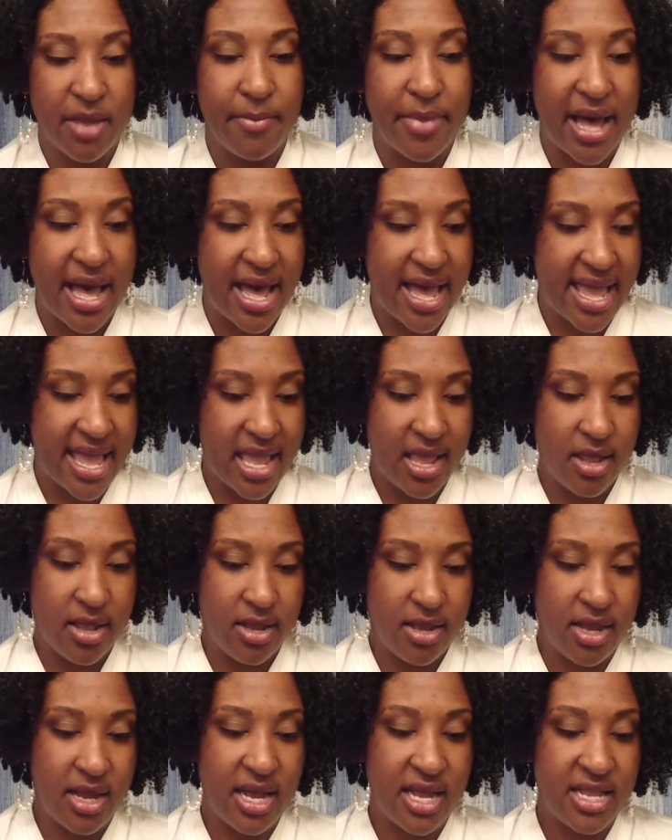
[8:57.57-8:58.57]
buy
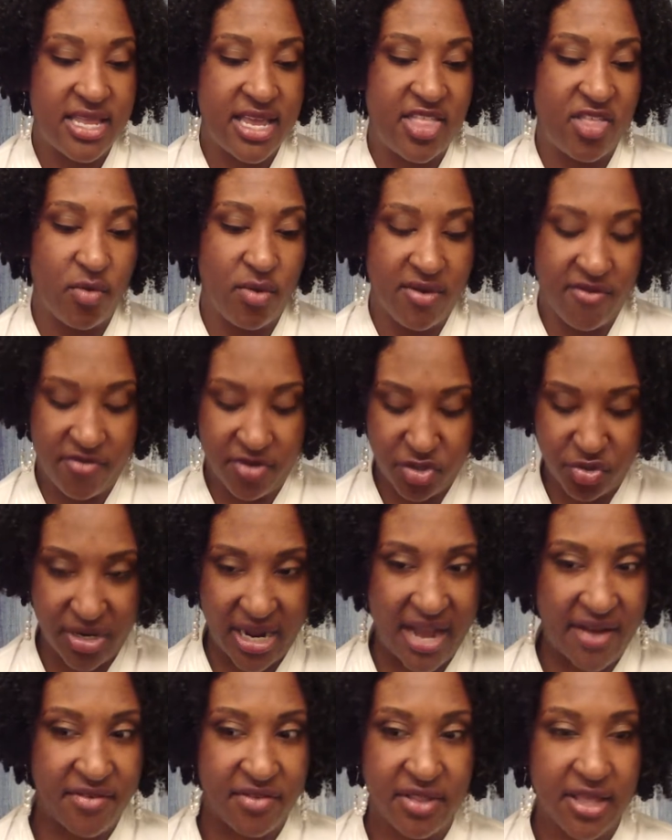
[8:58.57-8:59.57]
another one for
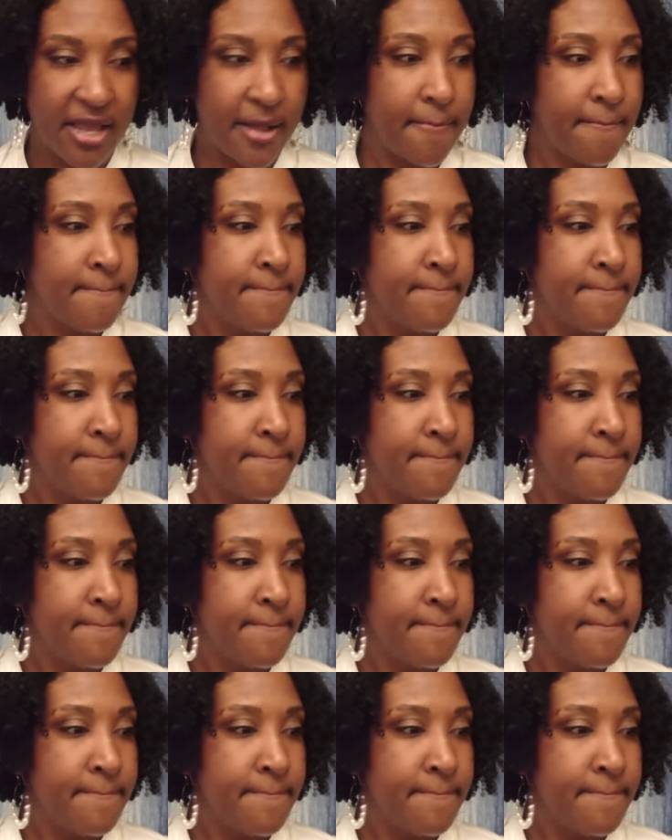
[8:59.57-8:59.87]
traveling.